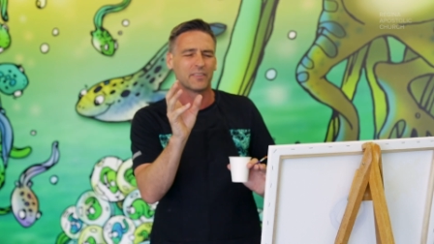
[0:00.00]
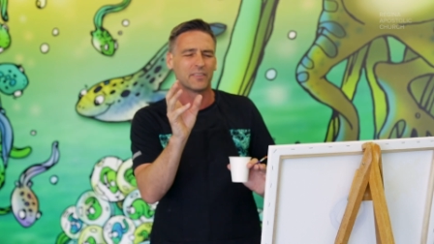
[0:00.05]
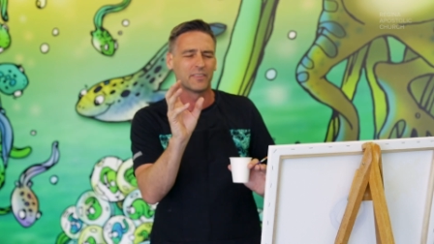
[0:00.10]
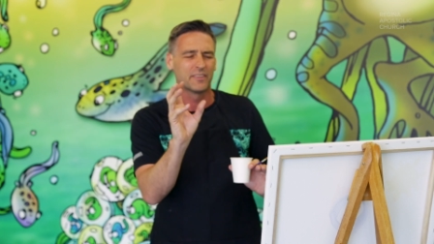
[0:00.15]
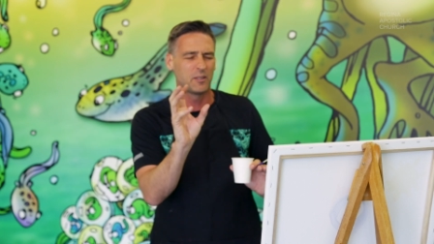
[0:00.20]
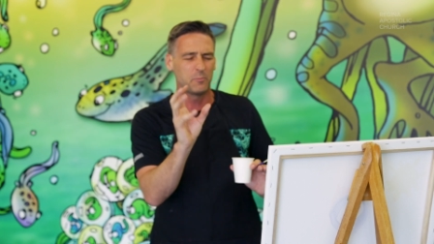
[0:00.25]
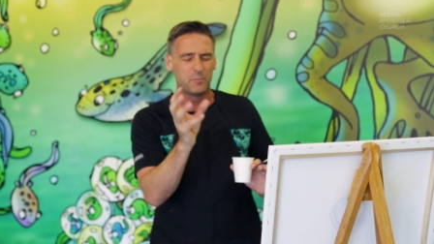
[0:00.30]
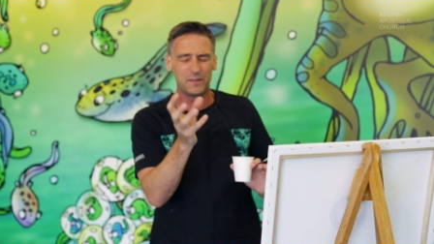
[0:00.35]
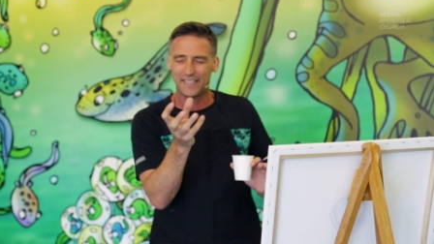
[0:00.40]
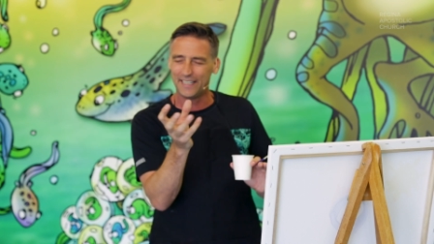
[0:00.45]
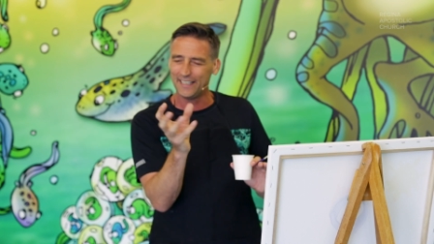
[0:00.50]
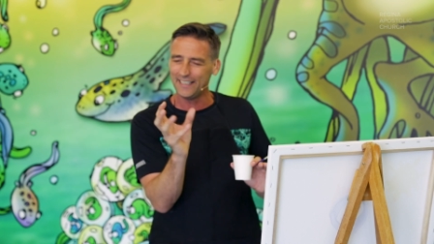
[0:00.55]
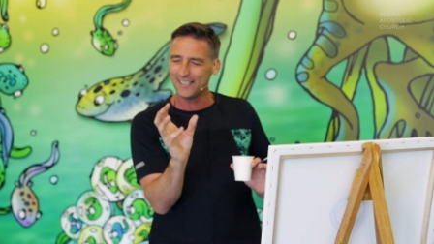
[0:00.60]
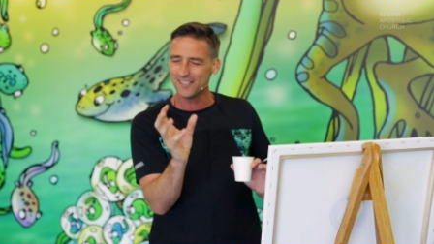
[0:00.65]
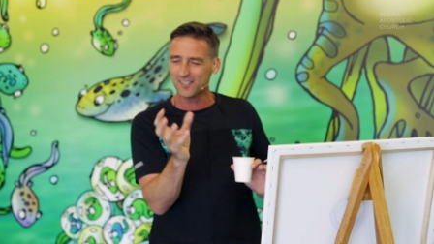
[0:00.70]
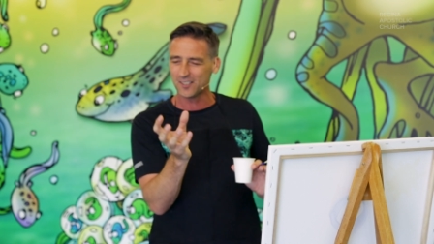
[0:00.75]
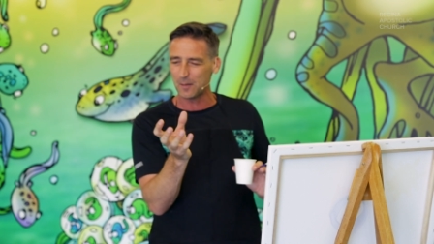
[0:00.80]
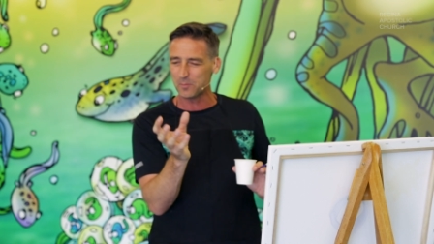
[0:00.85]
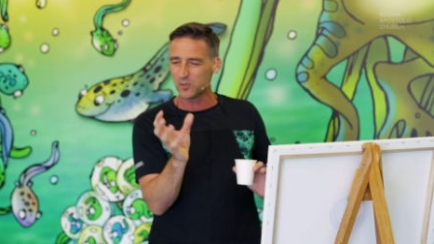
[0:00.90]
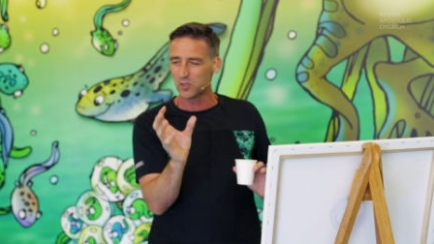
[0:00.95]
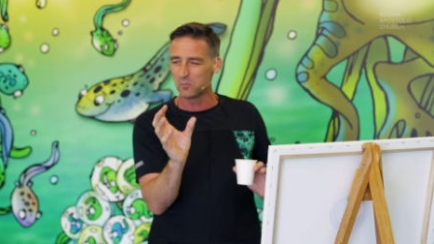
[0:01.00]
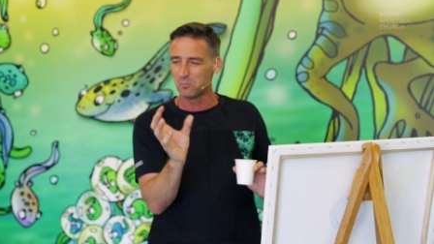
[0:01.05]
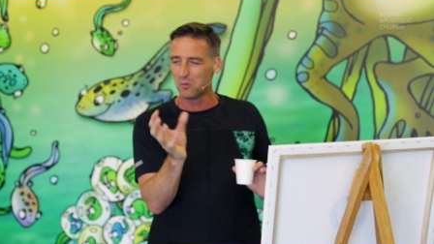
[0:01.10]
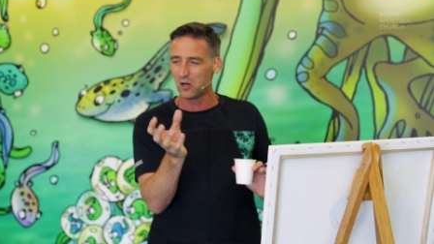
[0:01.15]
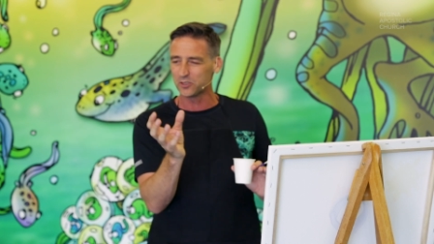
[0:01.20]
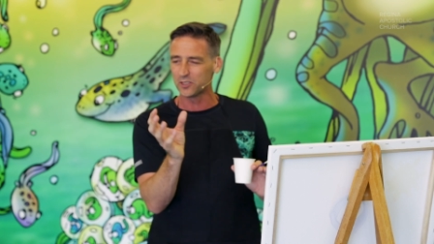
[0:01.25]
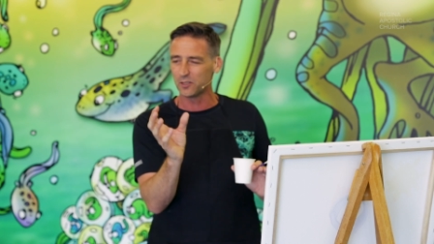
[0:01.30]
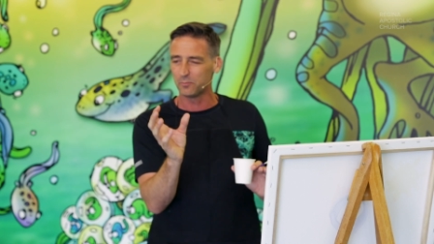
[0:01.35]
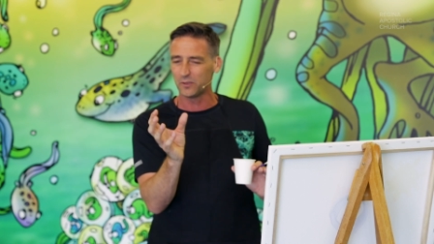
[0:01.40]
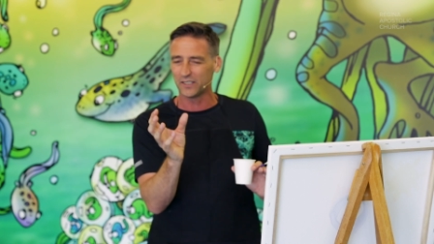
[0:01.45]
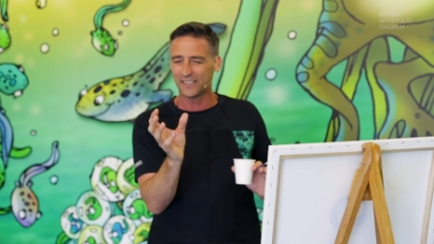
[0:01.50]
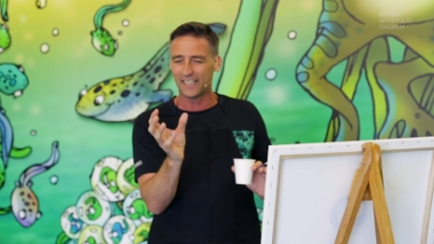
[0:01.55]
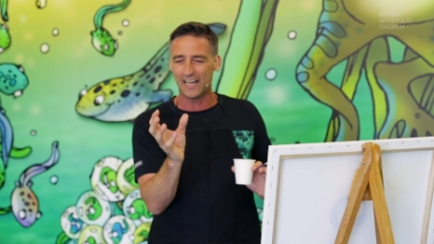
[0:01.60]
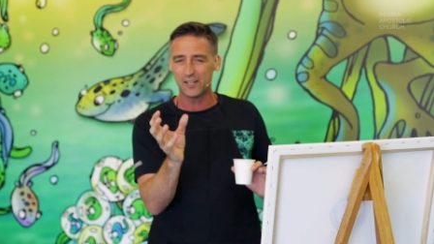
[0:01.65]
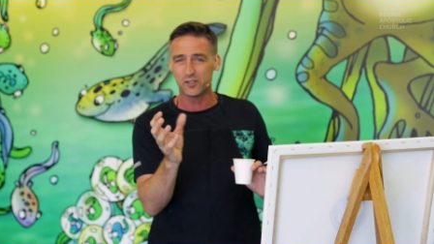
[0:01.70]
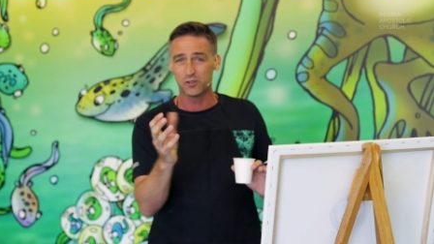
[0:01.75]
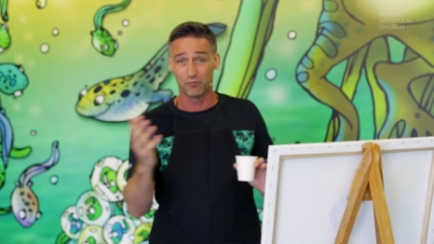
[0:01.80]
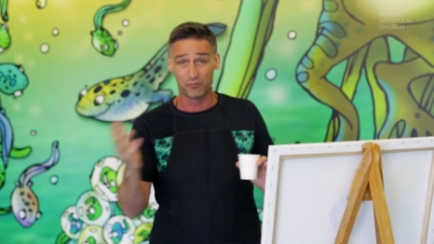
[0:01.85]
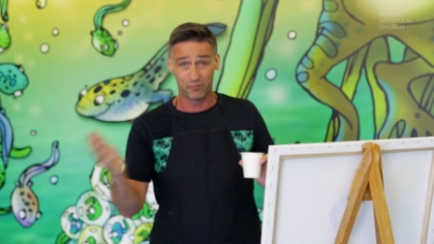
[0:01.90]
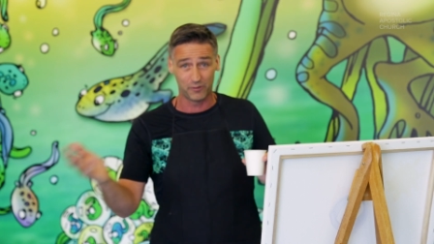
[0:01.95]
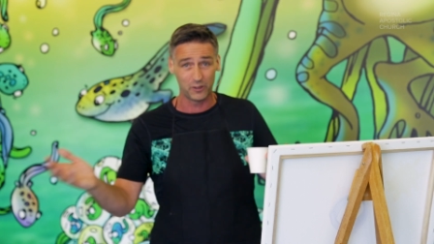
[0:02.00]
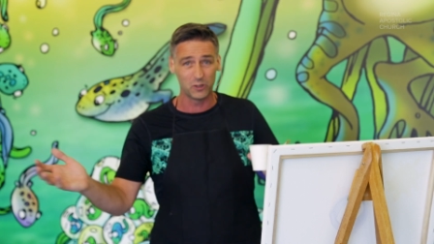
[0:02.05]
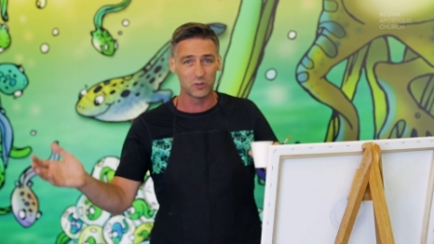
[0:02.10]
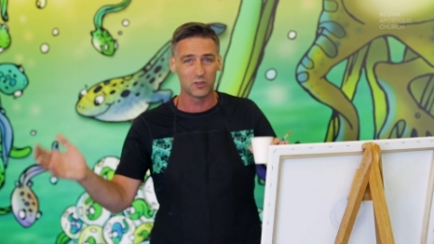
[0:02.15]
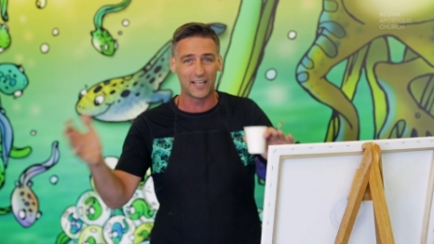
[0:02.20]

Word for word: The beginning steps of multiplication feel